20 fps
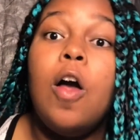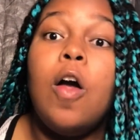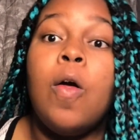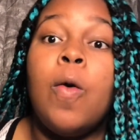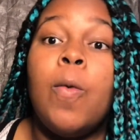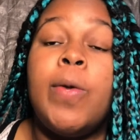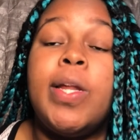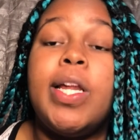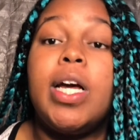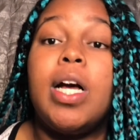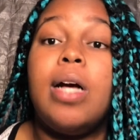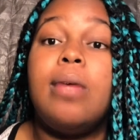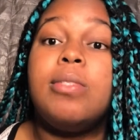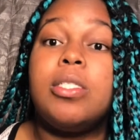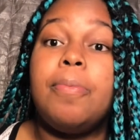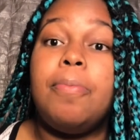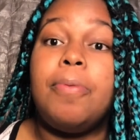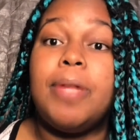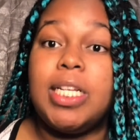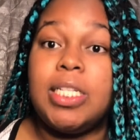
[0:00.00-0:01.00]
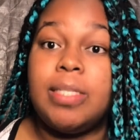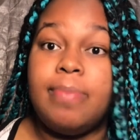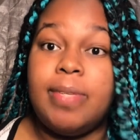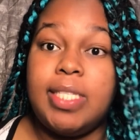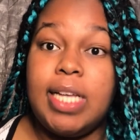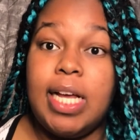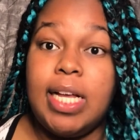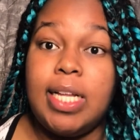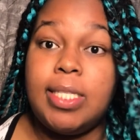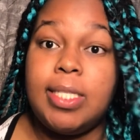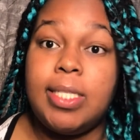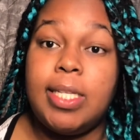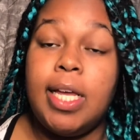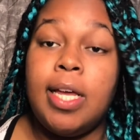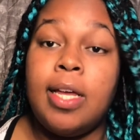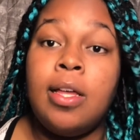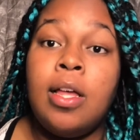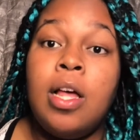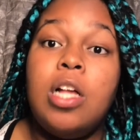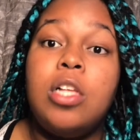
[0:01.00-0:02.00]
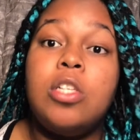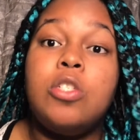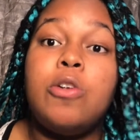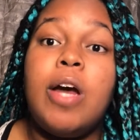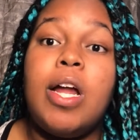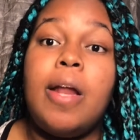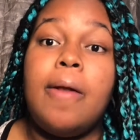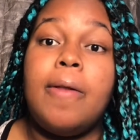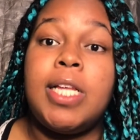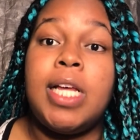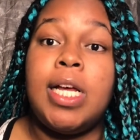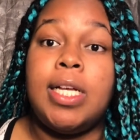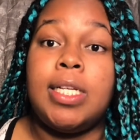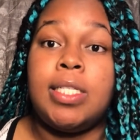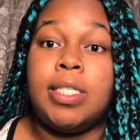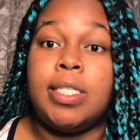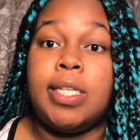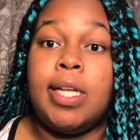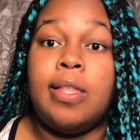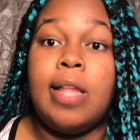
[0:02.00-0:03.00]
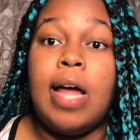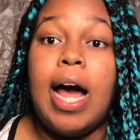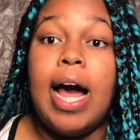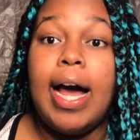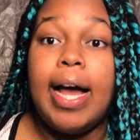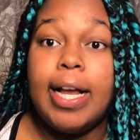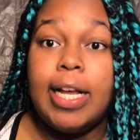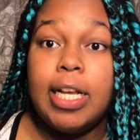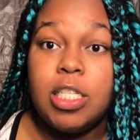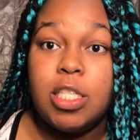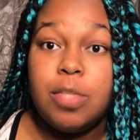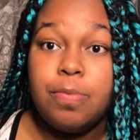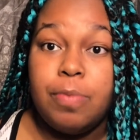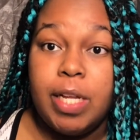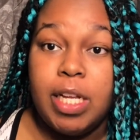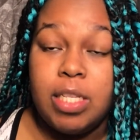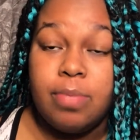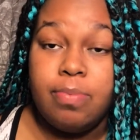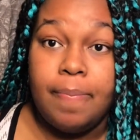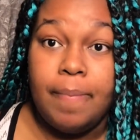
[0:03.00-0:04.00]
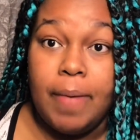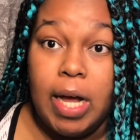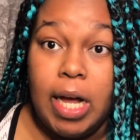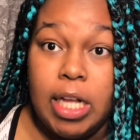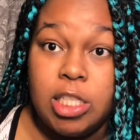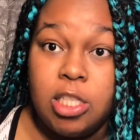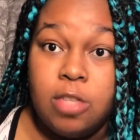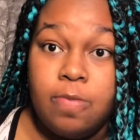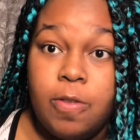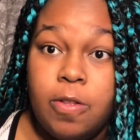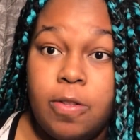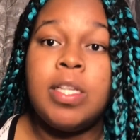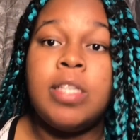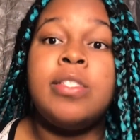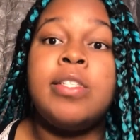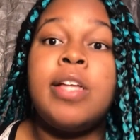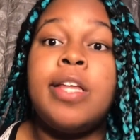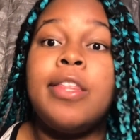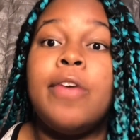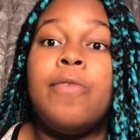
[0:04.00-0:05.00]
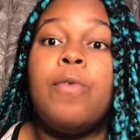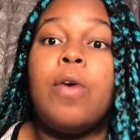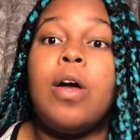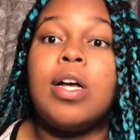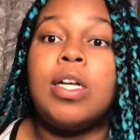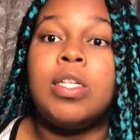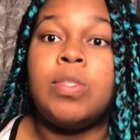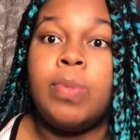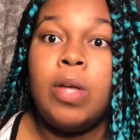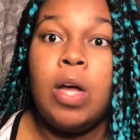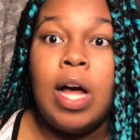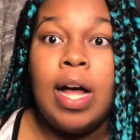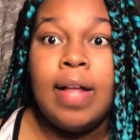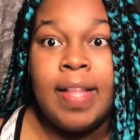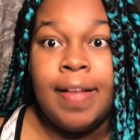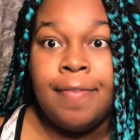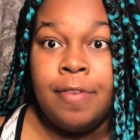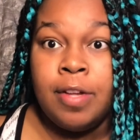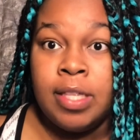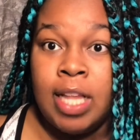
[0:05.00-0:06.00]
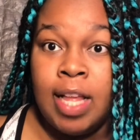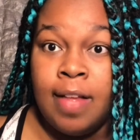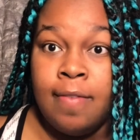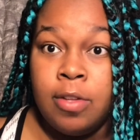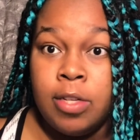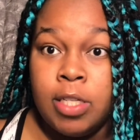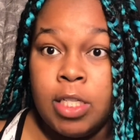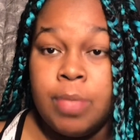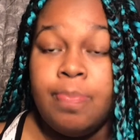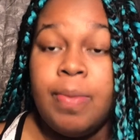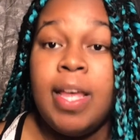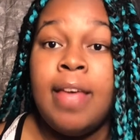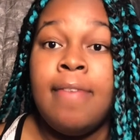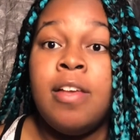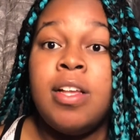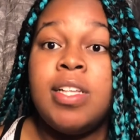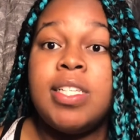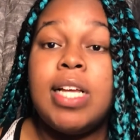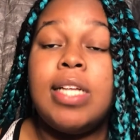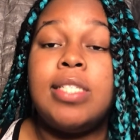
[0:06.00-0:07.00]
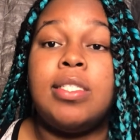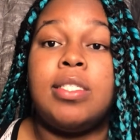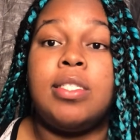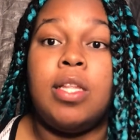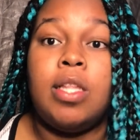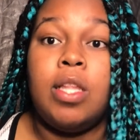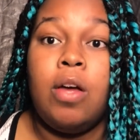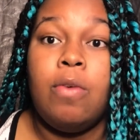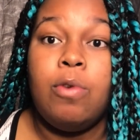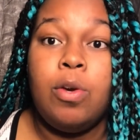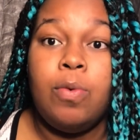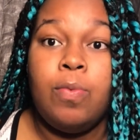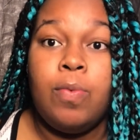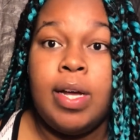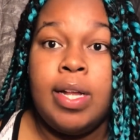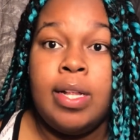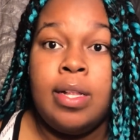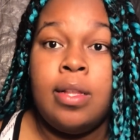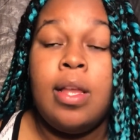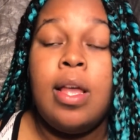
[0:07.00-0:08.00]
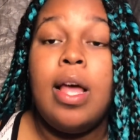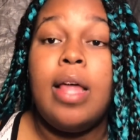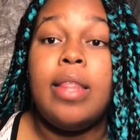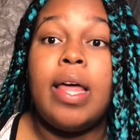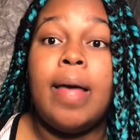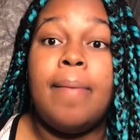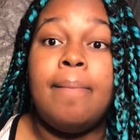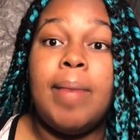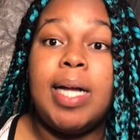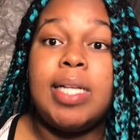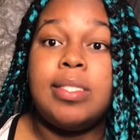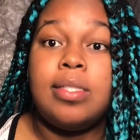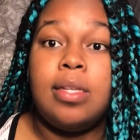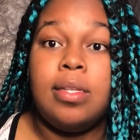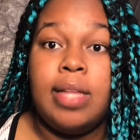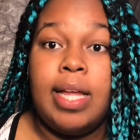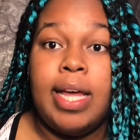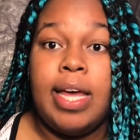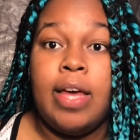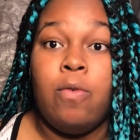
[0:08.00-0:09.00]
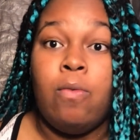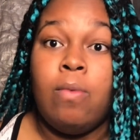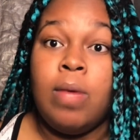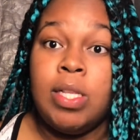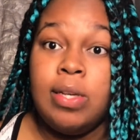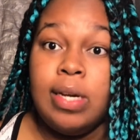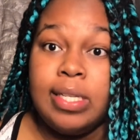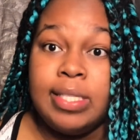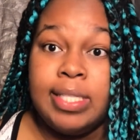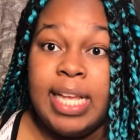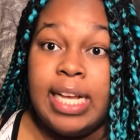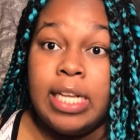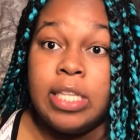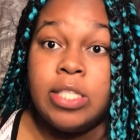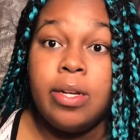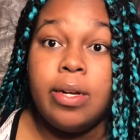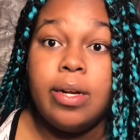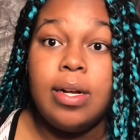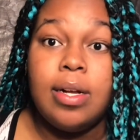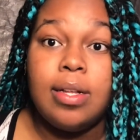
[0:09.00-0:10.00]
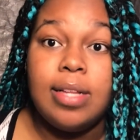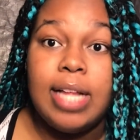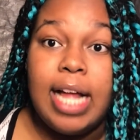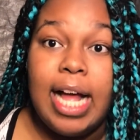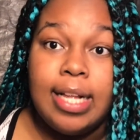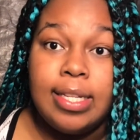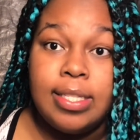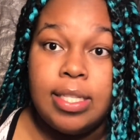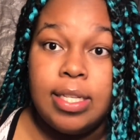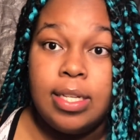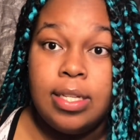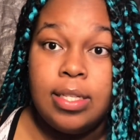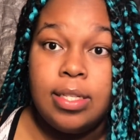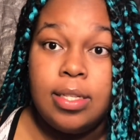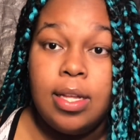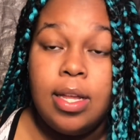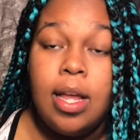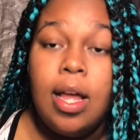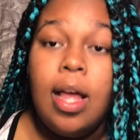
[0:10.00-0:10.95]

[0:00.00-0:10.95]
When it comes to placement testing, try to test in the highest placement possible. There's nothing wrong because we all have different levels, but if you test in the lower one, that might delay when you could take certain classes.